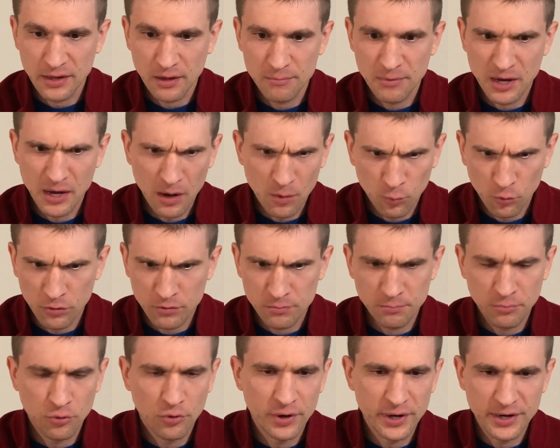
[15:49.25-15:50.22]
I mean, at
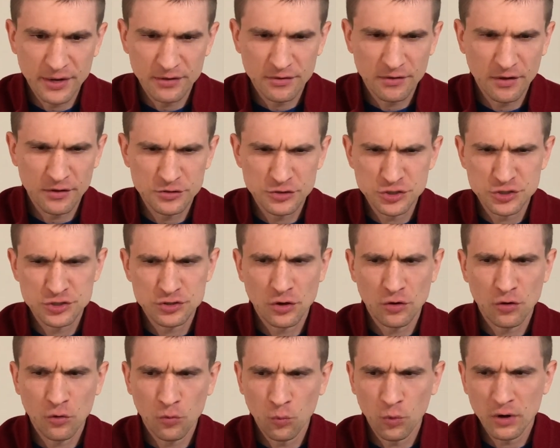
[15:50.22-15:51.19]
one point it does
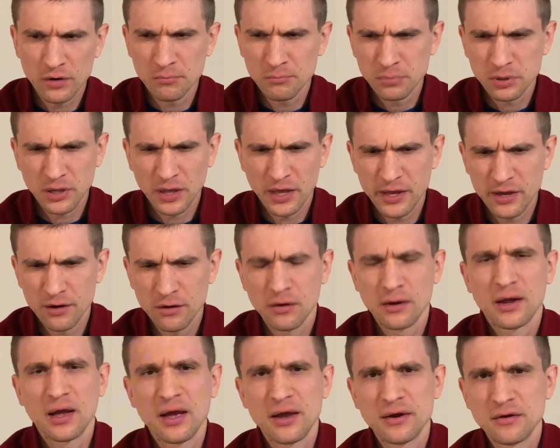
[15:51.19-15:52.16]
show one player
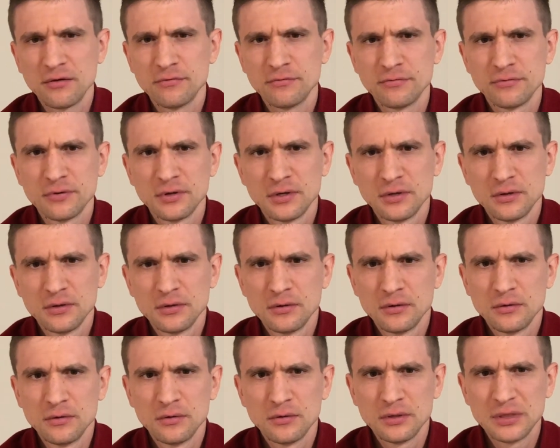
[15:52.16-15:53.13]
kind of
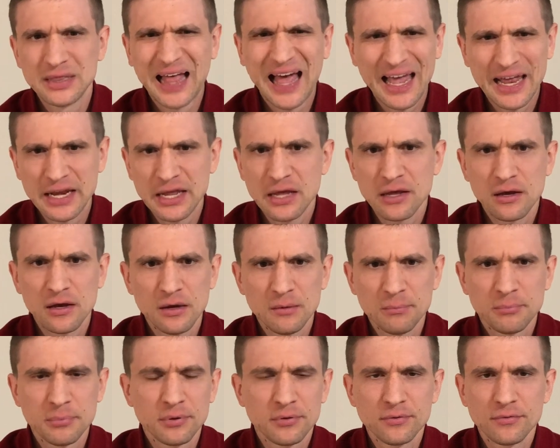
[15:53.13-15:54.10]
lining
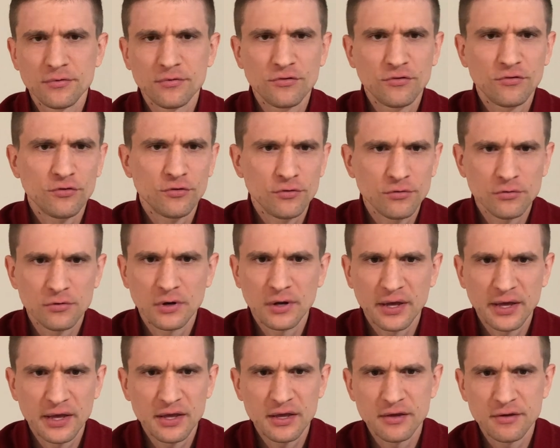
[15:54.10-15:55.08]
up to
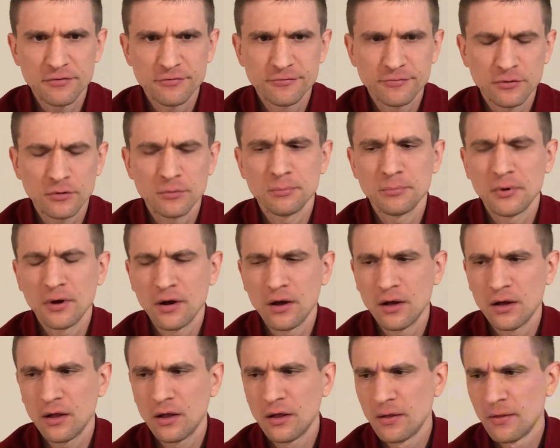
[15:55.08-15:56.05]
a
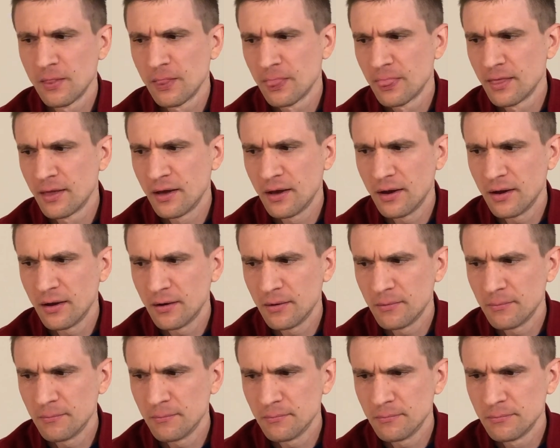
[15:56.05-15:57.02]
football,
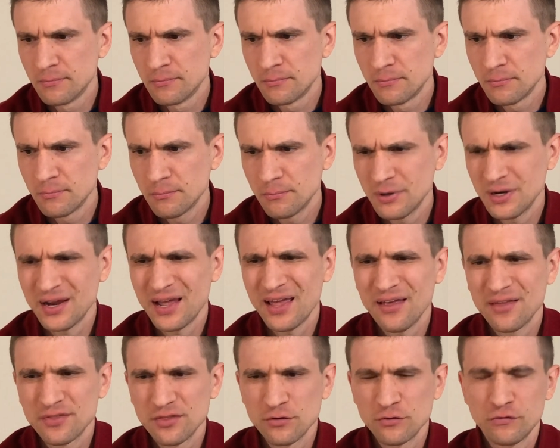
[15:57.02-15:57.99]
but
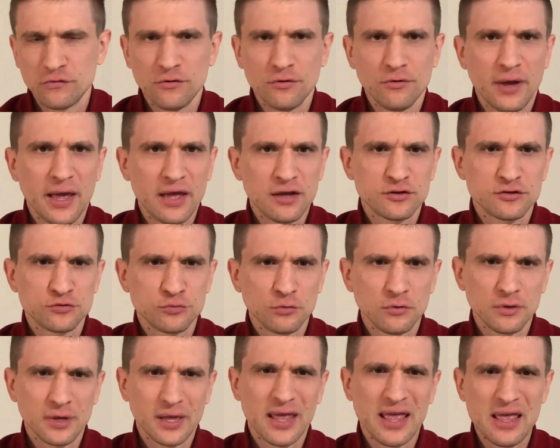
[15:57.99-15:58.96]
again, there's no
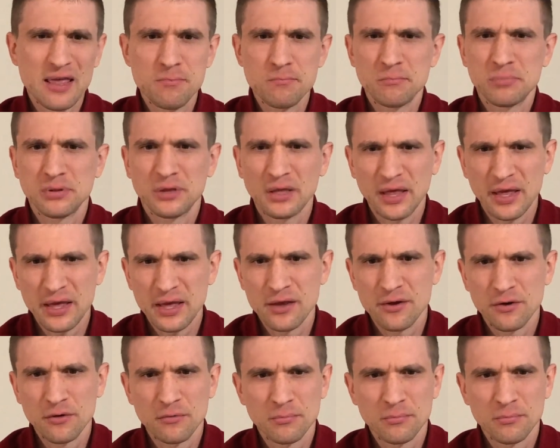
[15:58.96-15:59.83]
actual gameplay or